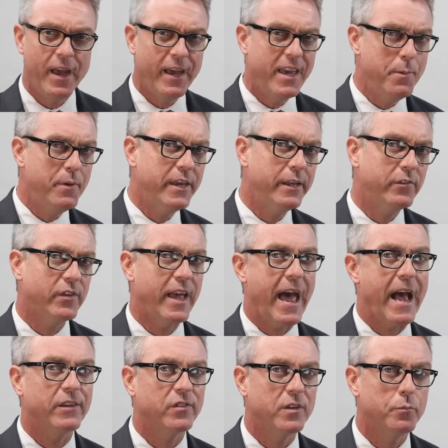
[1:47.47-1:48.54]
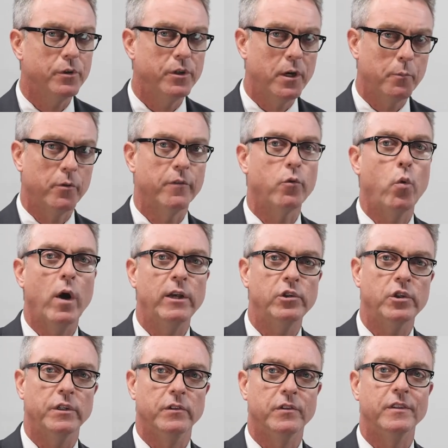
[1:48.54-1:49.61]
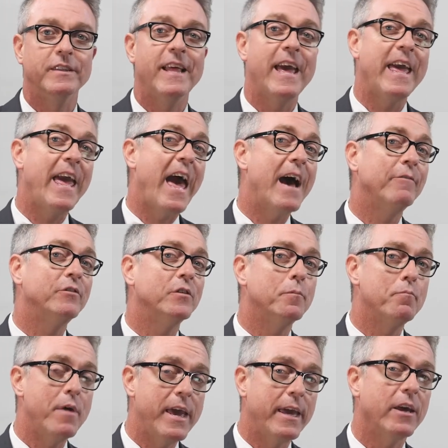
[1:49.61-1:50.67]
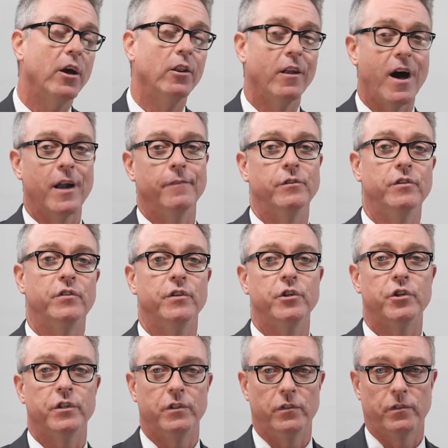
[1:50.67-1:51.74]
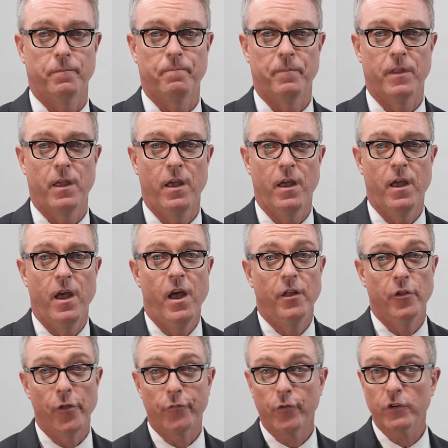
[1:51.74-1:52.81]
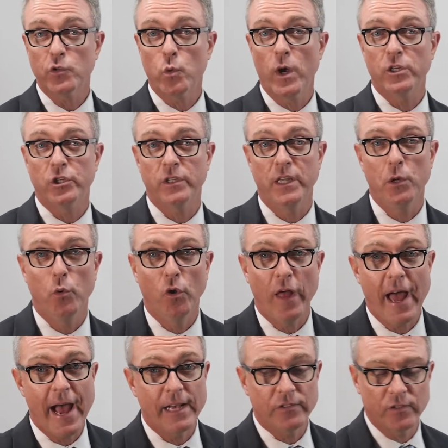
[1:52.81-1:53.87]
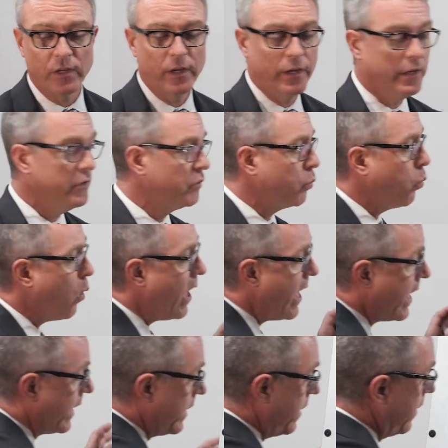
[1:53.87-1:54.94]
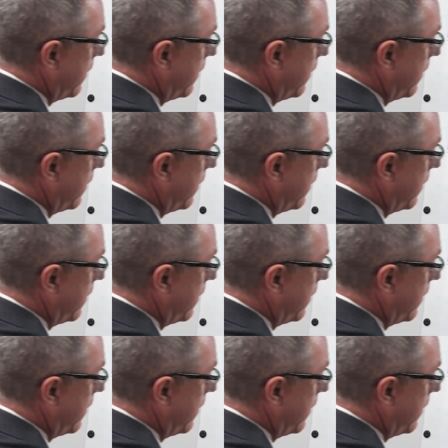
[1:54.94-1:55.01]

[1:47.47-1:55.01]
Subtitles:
he begins to ask them a number of questions, and they have to make a lot of decisions. Now, the first question he will ask is when